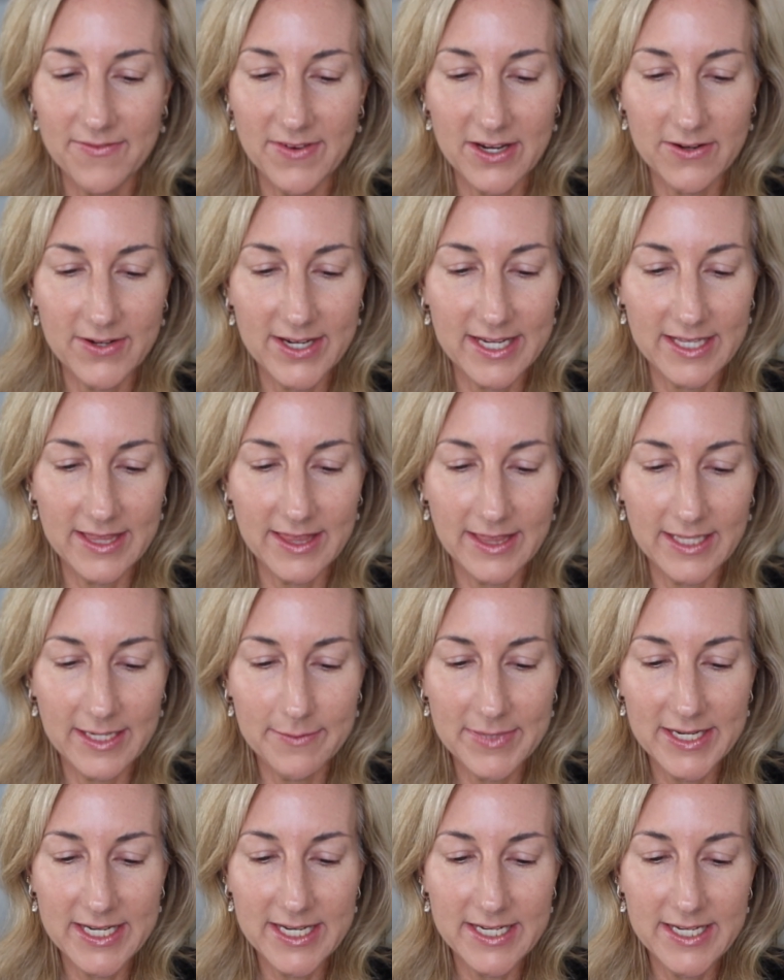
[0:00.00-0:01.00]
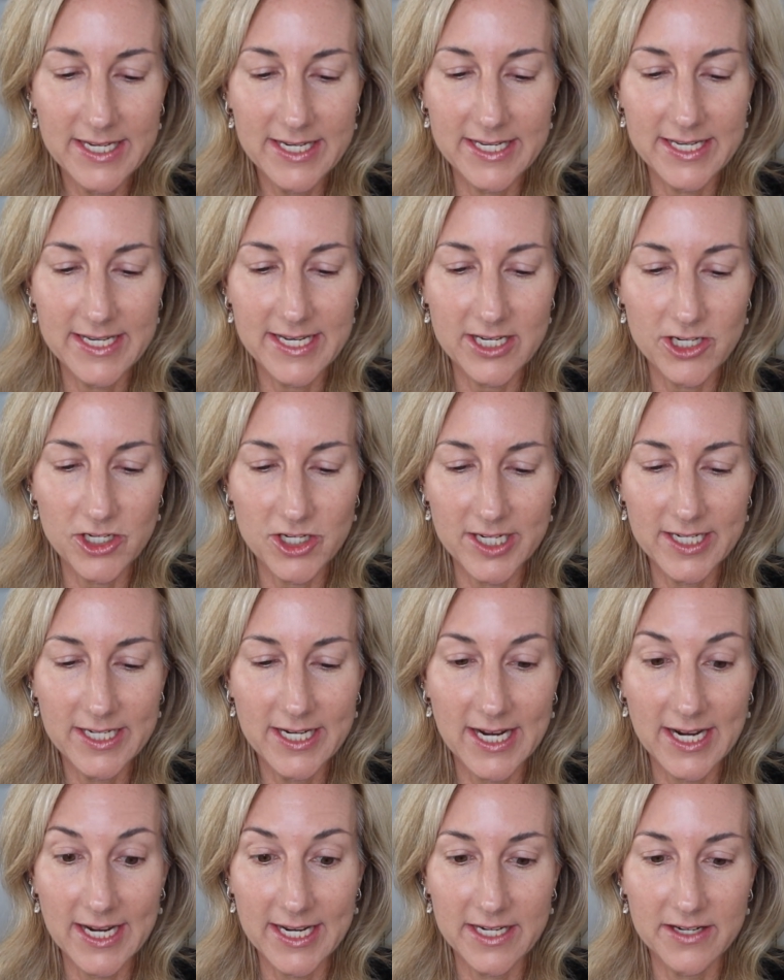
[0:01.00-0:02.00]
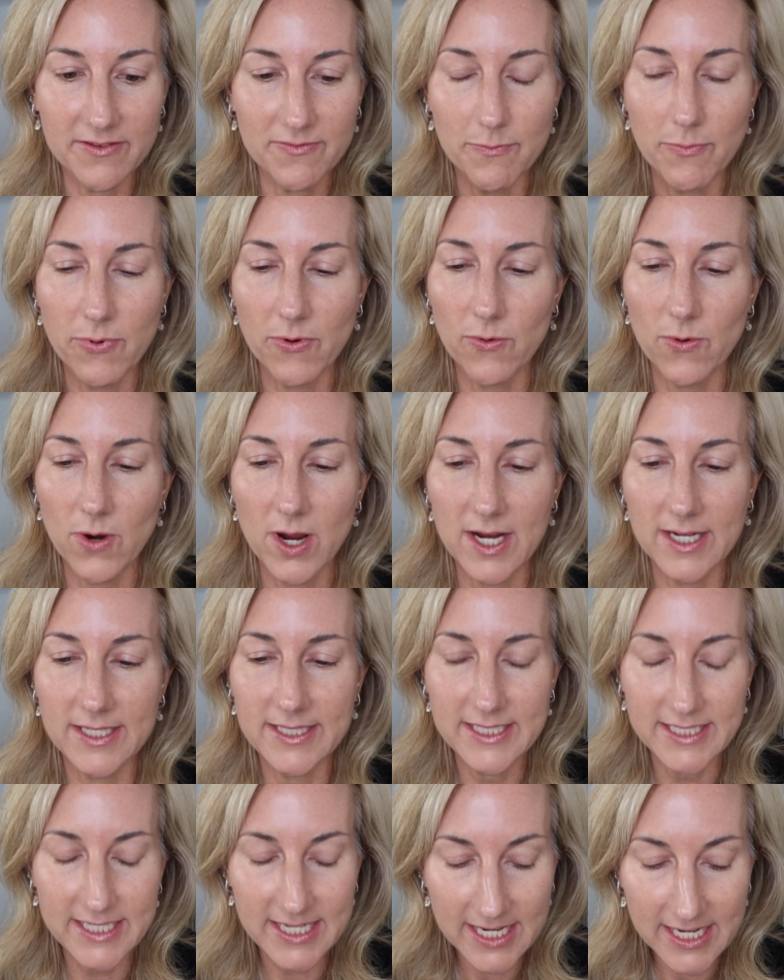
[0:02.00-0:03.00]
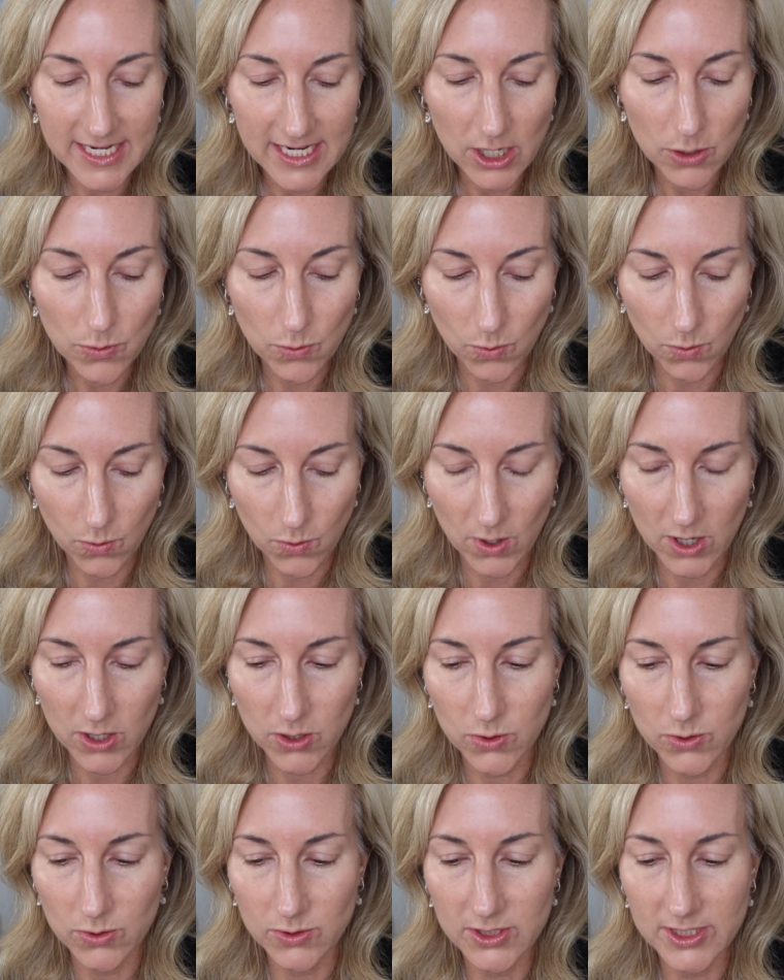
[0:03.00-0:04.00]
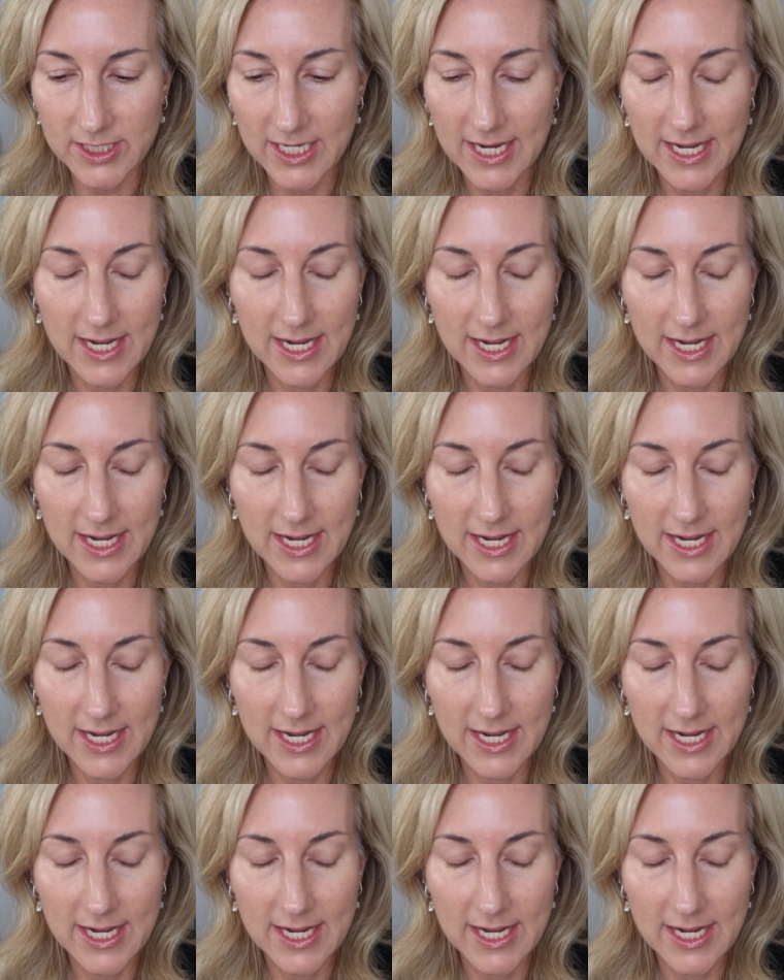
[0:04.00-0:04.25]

very limited edition kind of bronzy rose